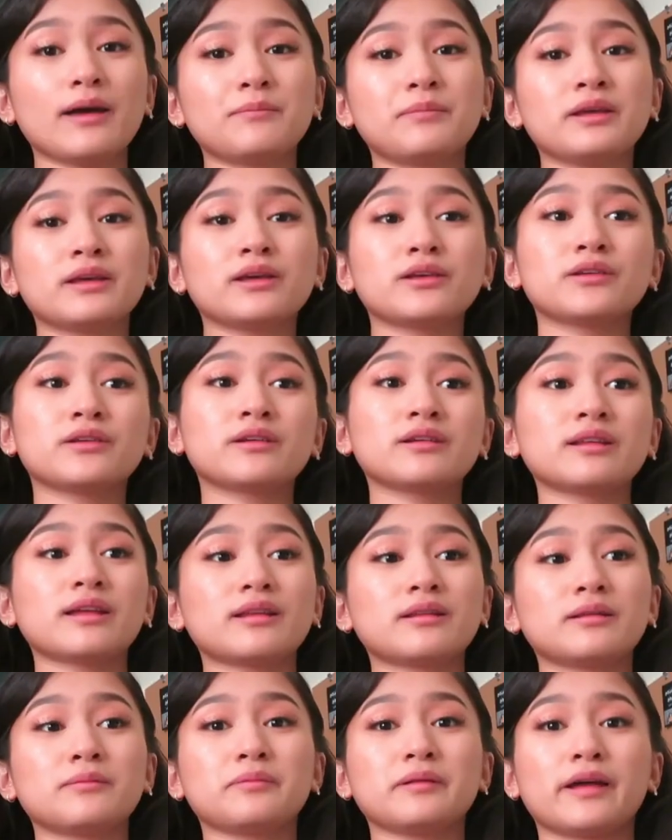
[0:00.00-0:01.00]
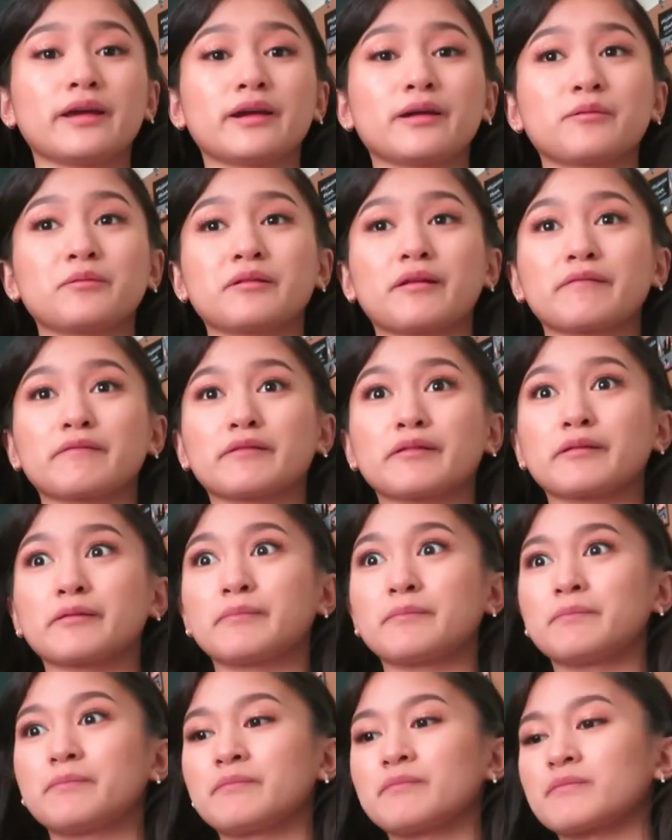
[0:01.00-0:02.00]
I being a ukulele player, whatever,
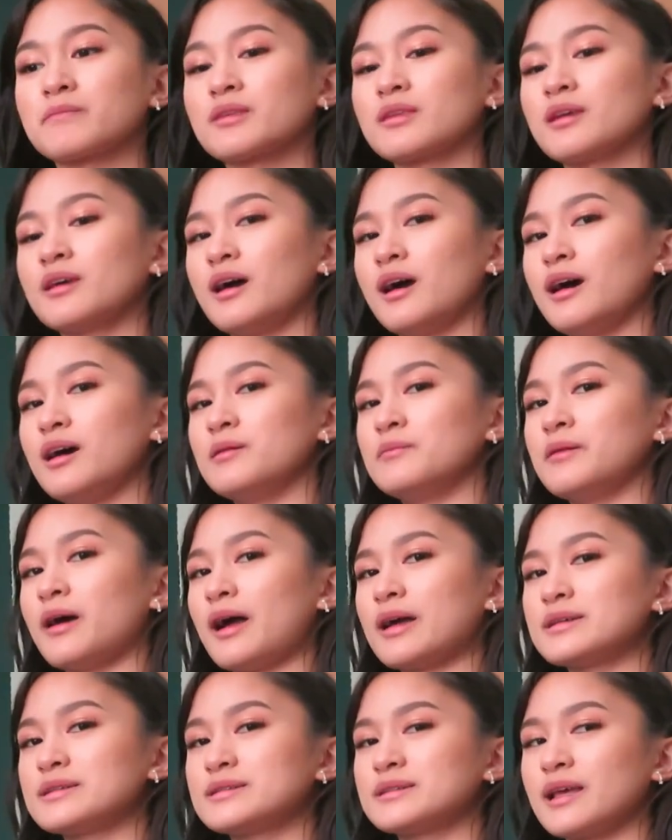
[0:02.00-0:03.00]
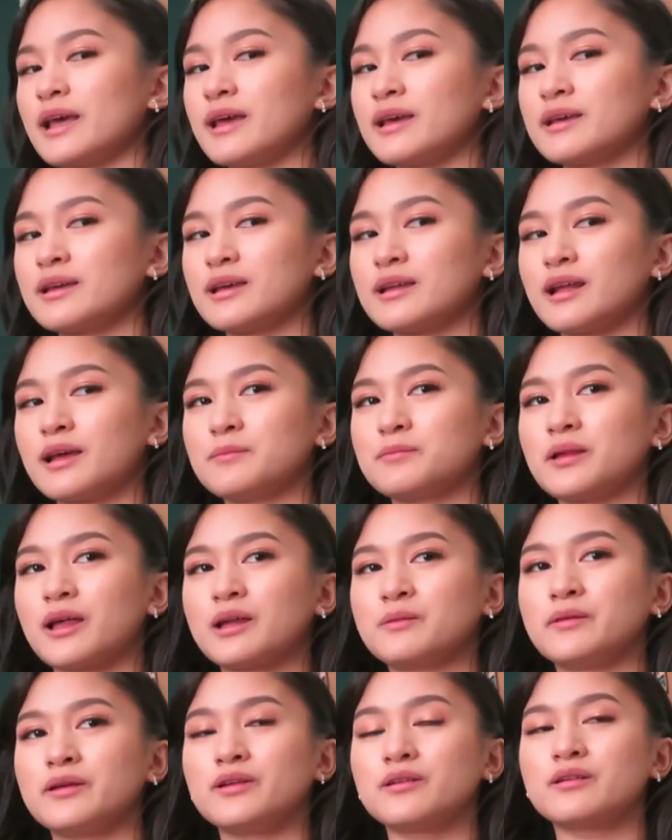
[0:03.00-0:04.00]
um, I sang and I
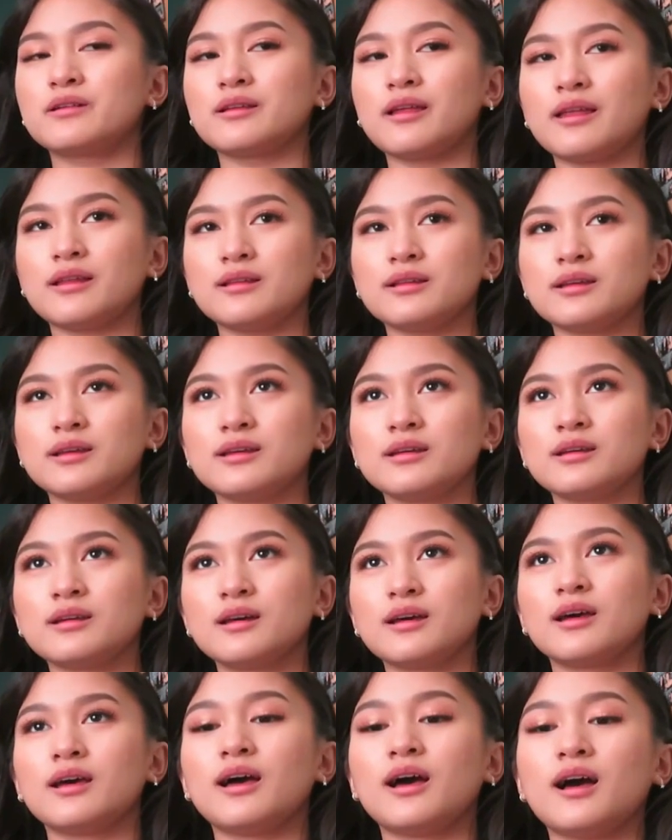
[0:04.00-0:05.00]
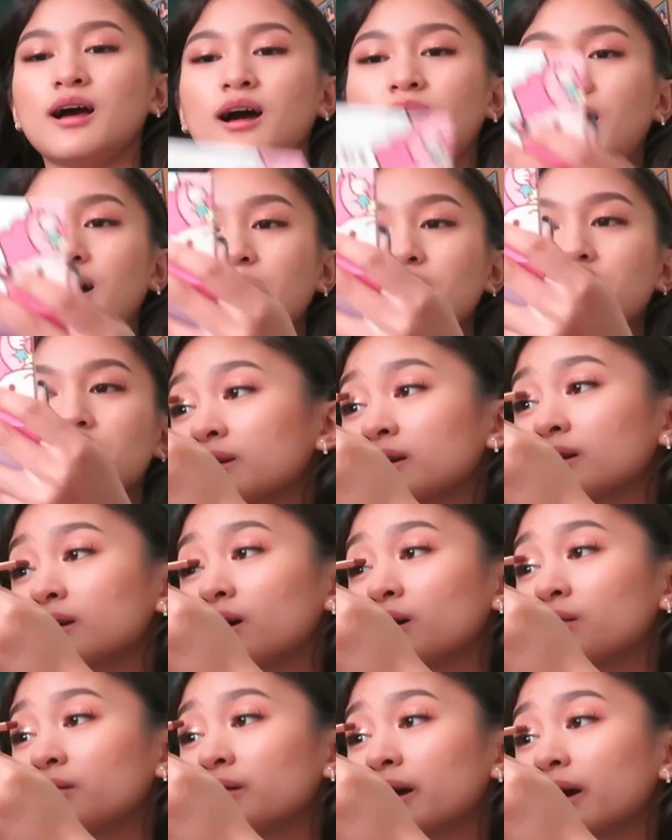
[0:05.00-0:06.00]
played my ukulele. Uh, it's like,
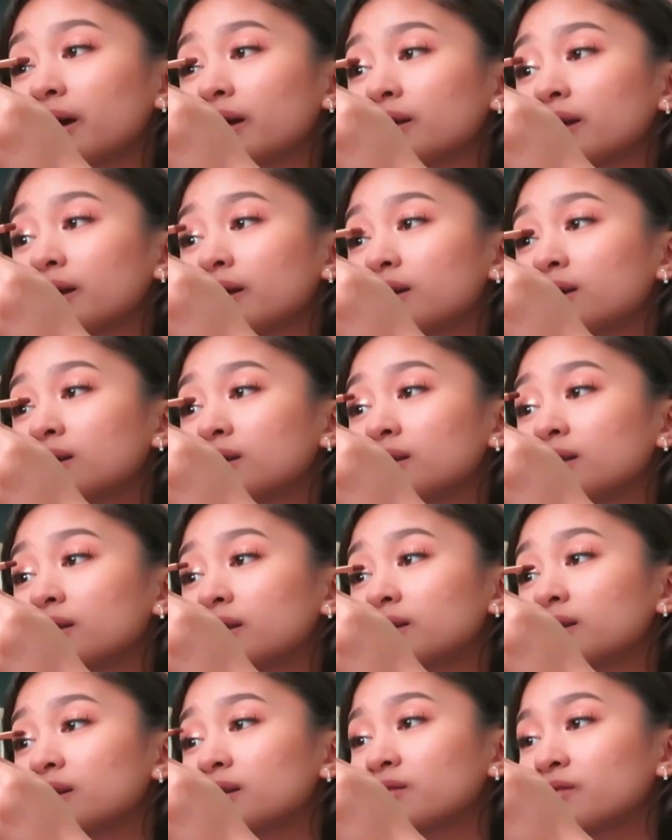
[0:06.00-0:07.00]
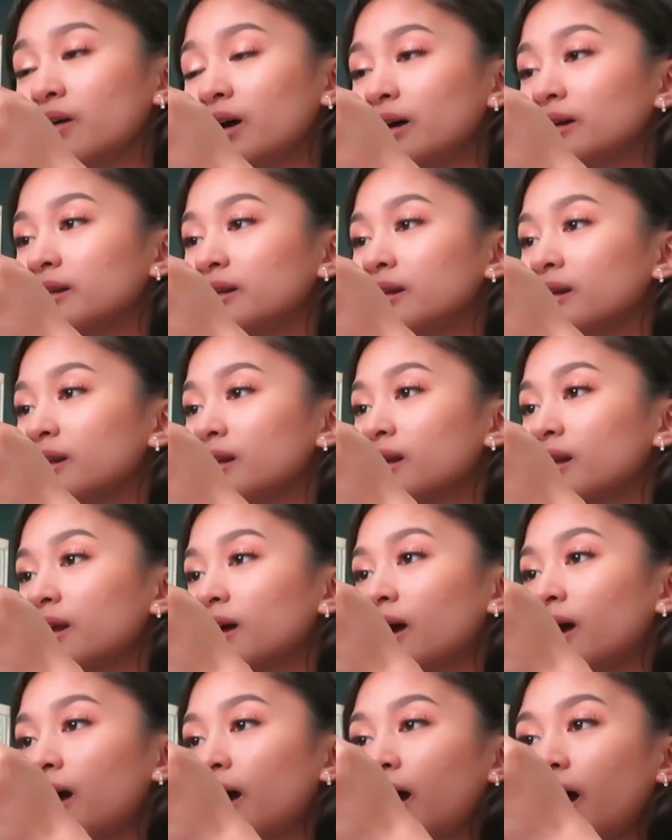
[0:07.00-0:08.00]
okay, like, this is
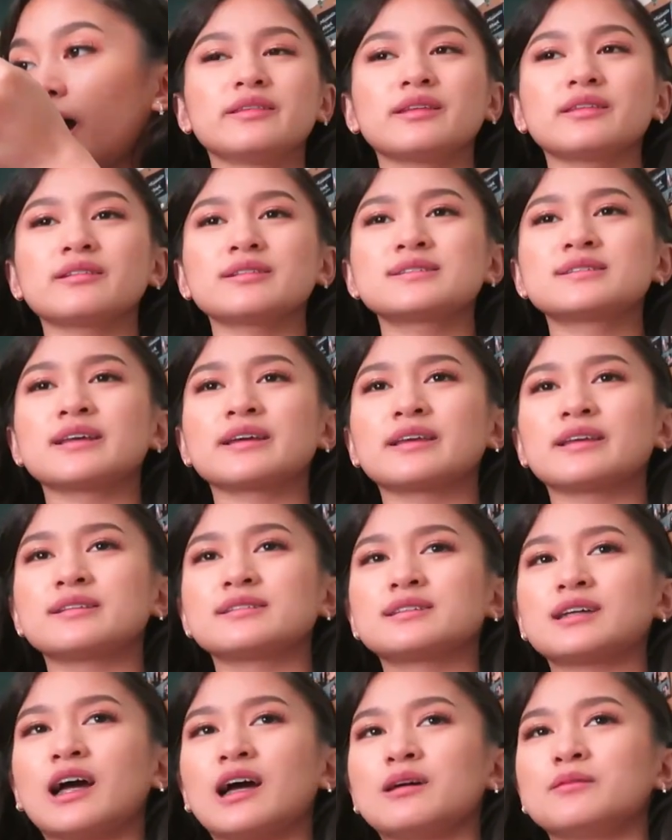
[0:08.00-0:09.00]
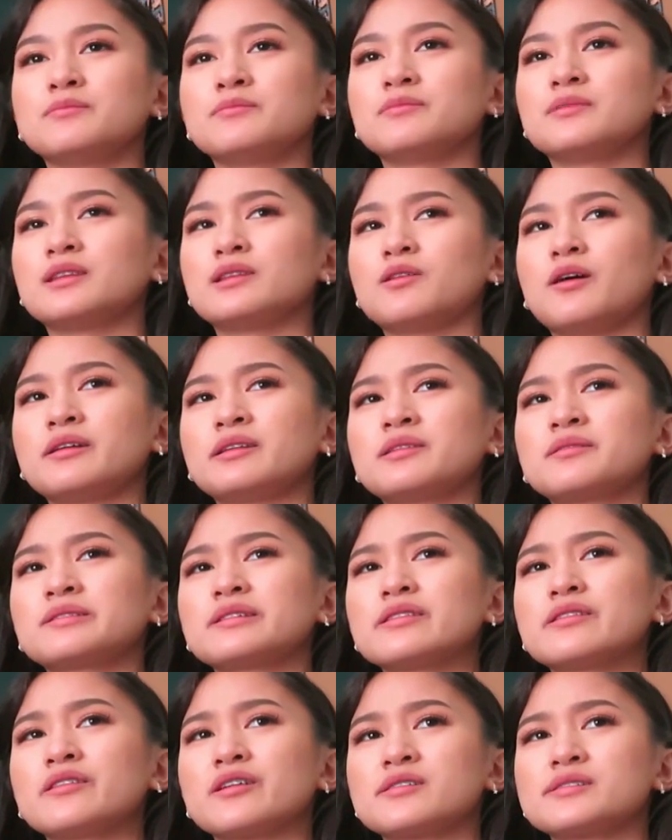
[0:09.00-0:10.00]
fun. I think the second time, no, I think it's
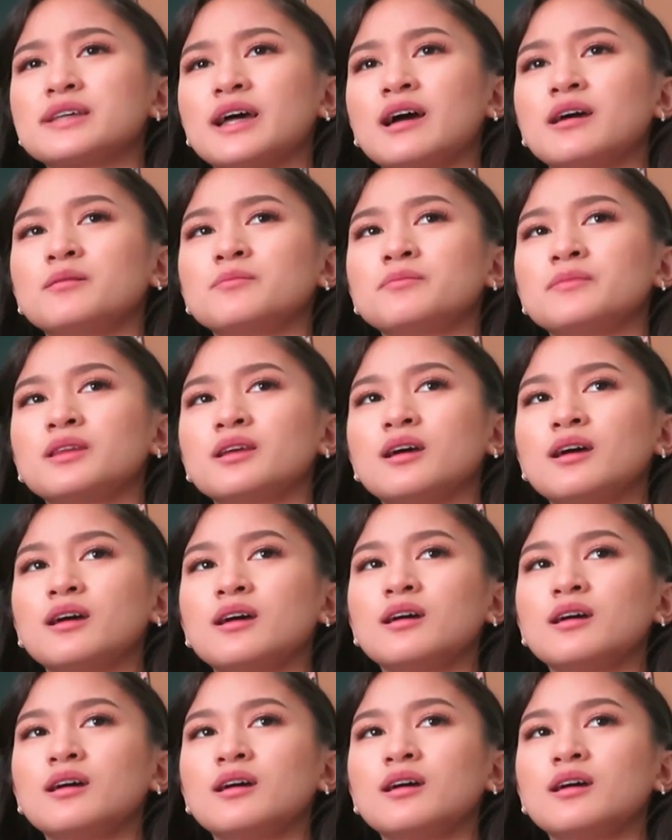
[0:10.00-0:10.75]
the third time.